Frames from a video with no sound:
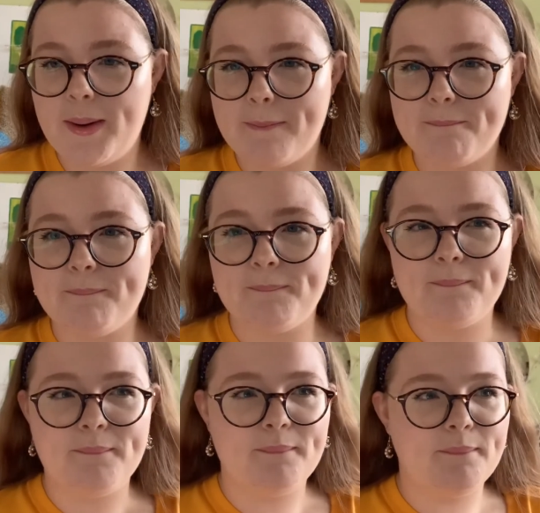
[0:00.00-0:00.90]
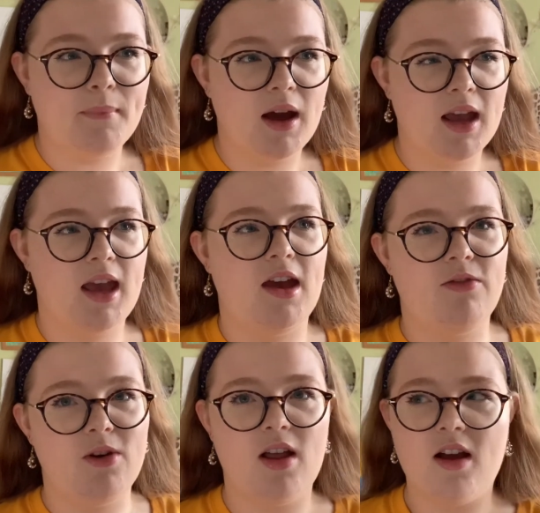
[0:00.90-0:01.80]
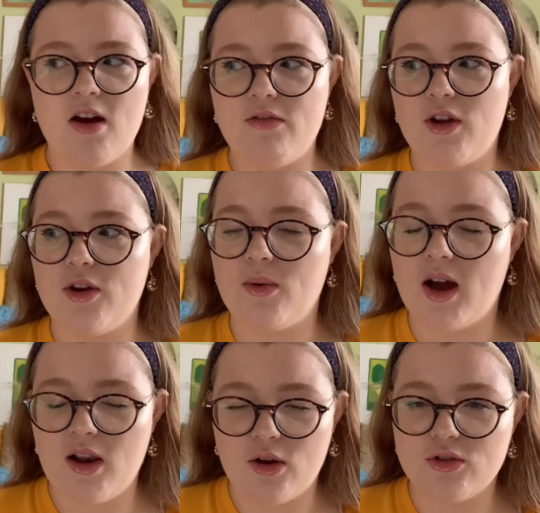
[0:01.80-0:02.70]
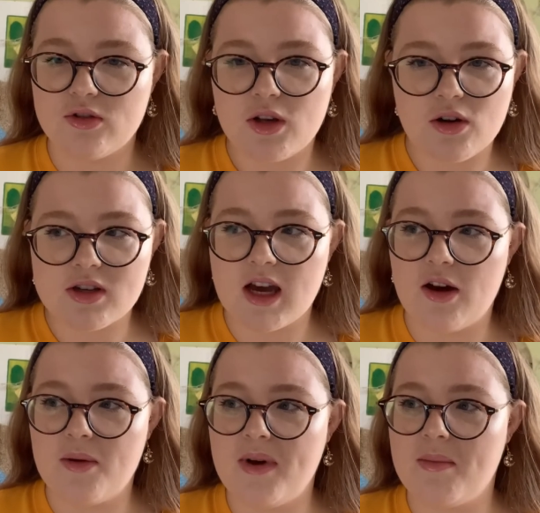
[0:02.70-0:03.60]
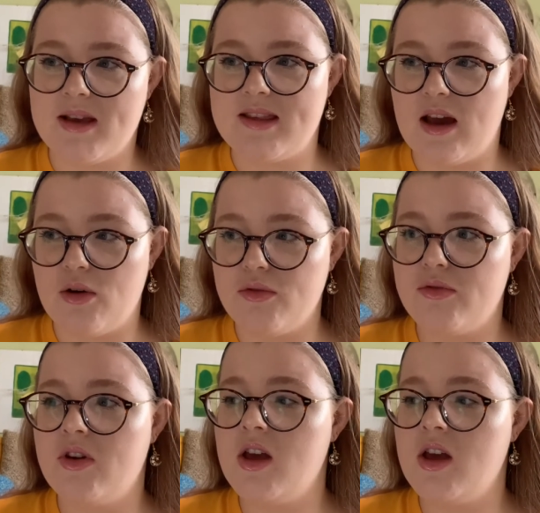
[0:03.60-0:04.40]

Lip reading: Okay, I feel like I've learnt quite a lot during lockdown about myself,